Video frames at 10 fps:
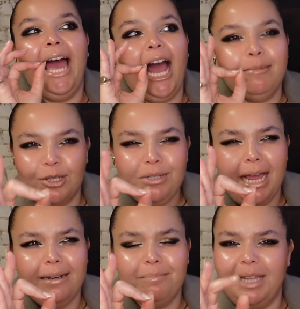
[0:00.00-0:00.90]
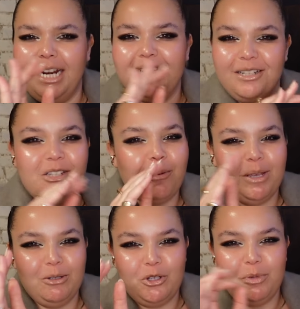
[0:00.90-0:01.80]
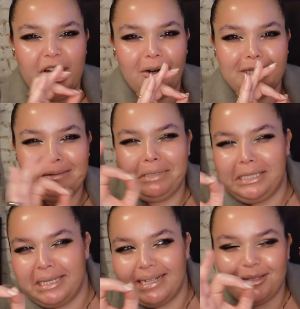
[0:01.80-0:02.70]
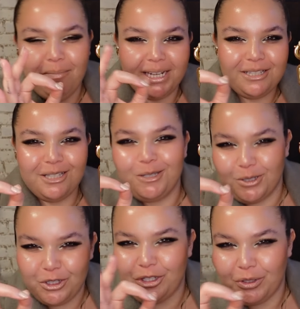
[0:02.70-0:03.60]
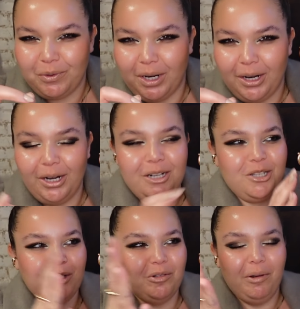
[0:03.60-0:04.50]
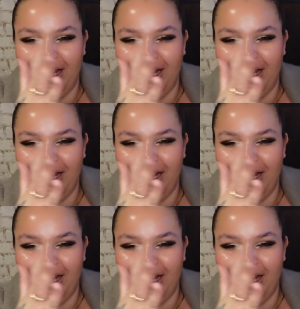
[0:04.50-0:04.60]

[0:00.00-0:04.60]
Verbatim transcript: I'm so sad that I didn't start my YouTube channel like six months sooner to